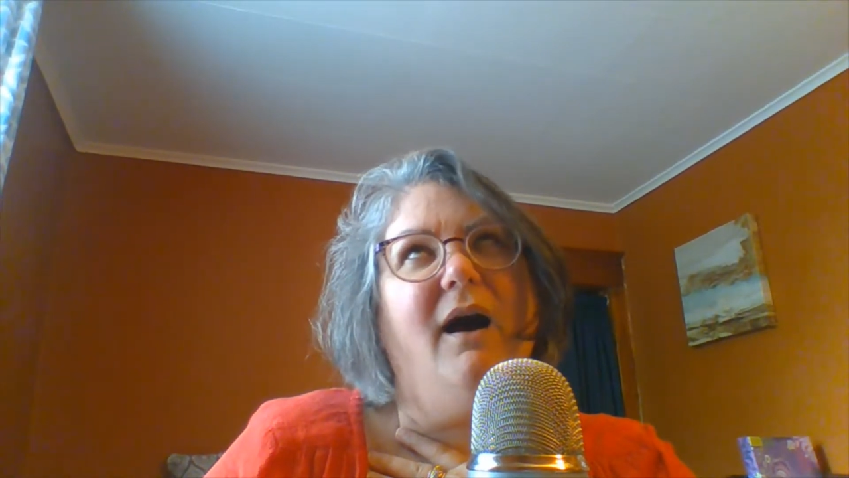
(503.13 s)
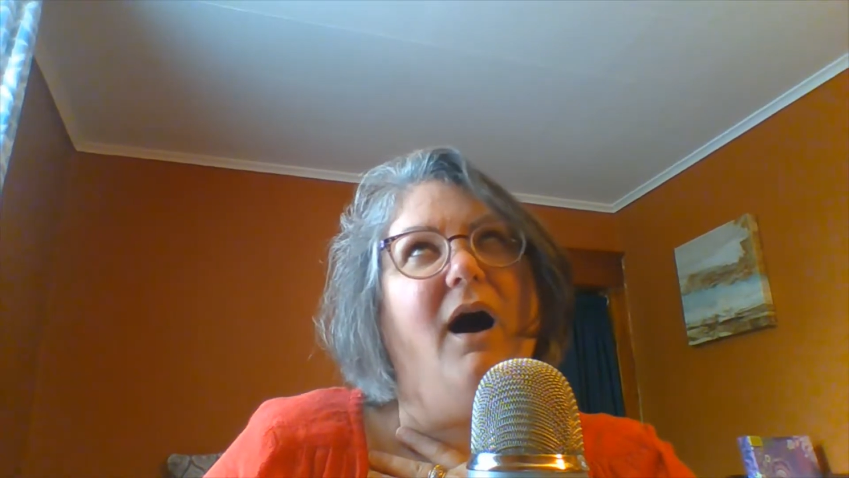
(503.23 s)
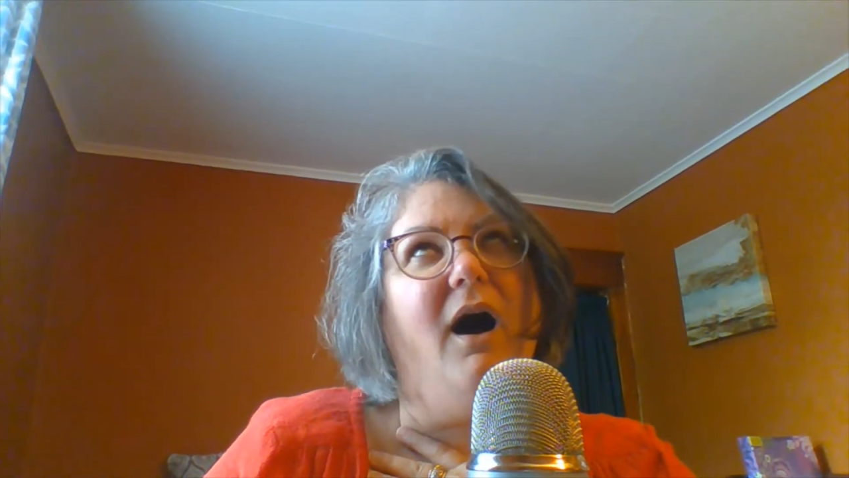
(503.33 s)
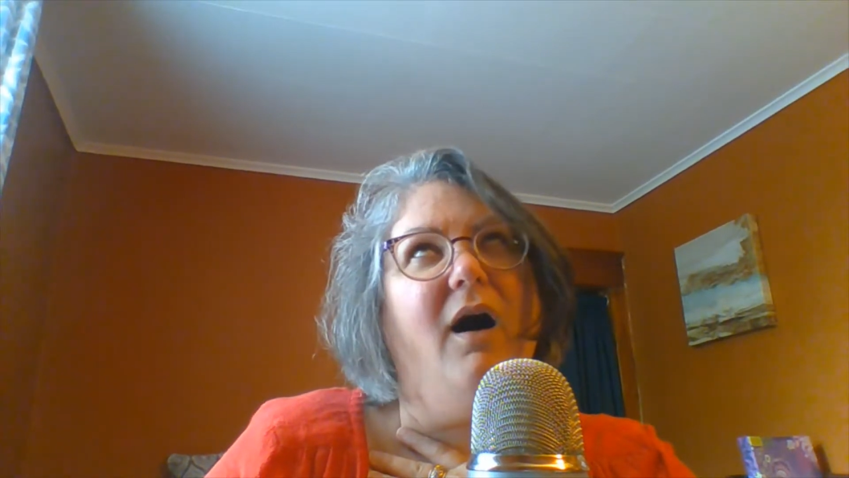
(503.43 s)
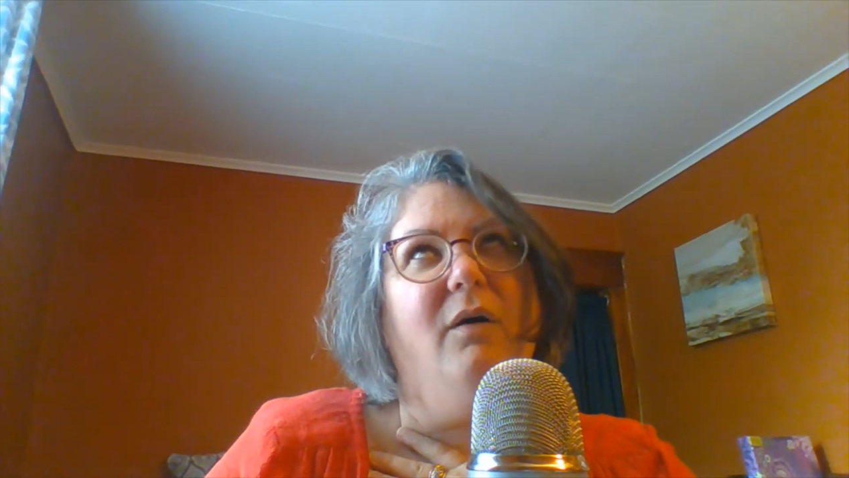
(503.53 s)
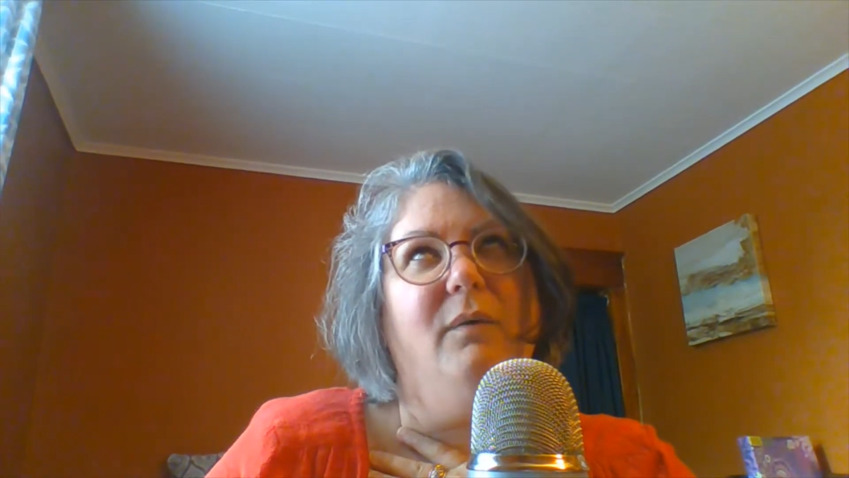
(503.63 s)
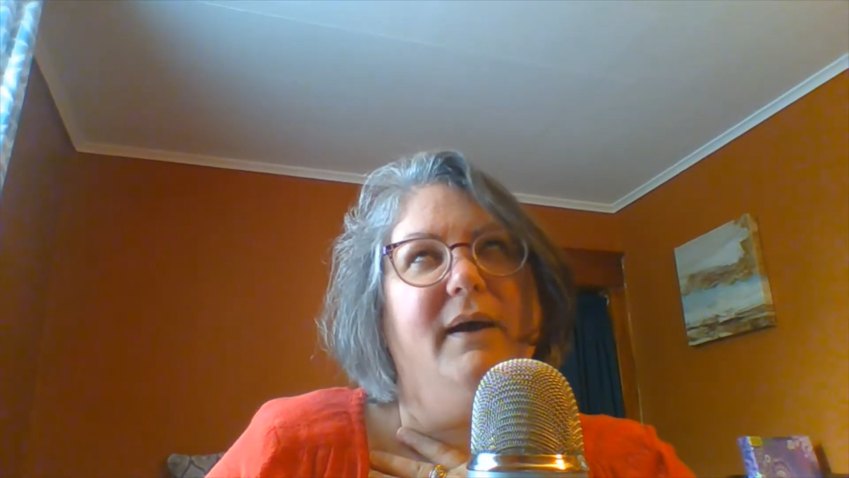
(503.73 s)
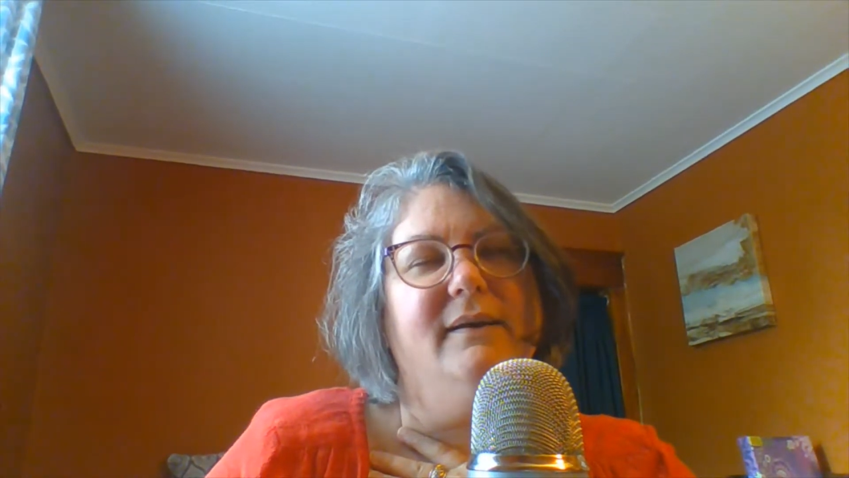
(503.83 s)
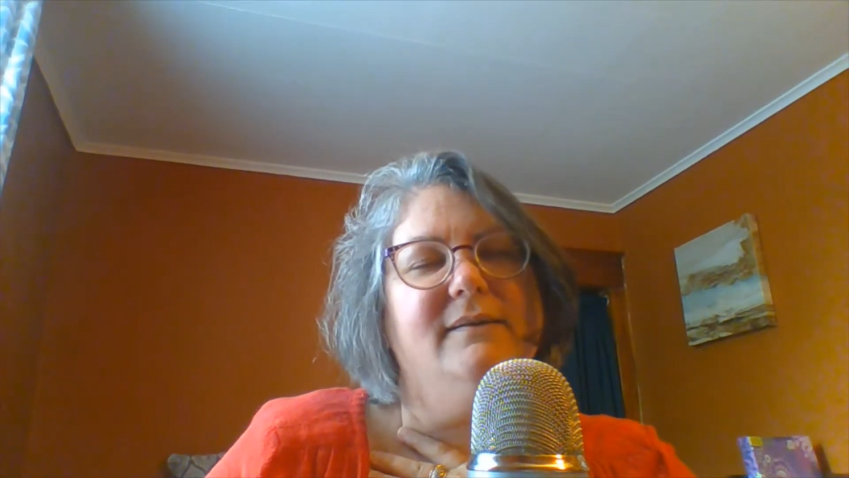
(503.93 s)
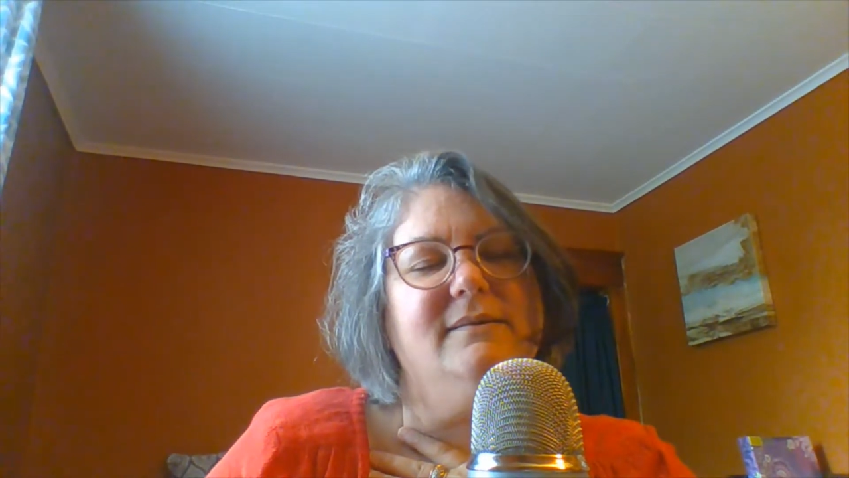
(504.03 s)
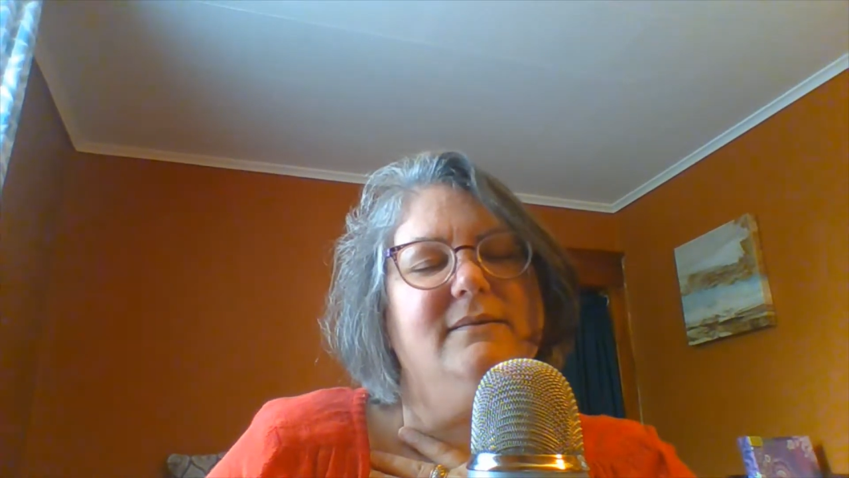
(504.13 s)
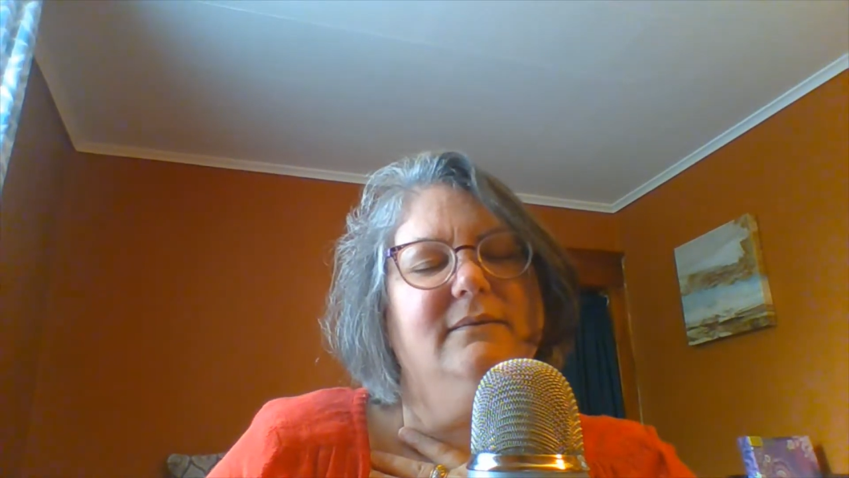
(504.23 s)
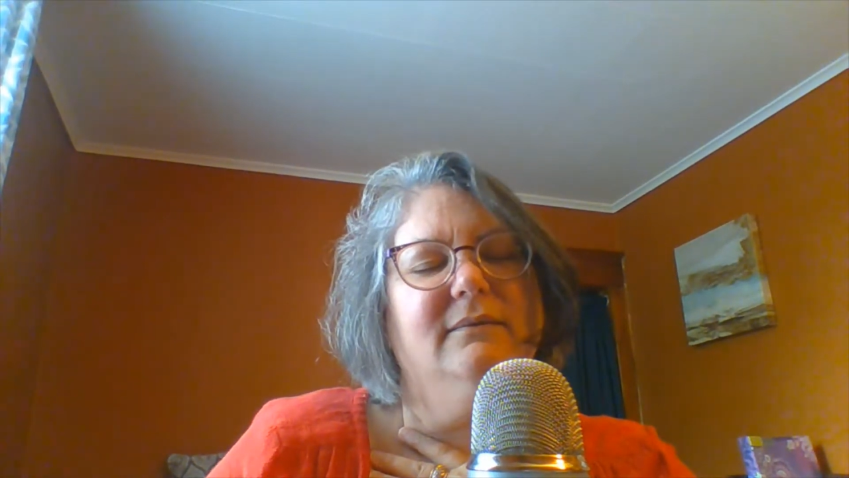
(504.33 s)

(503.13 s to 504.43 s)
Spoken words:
always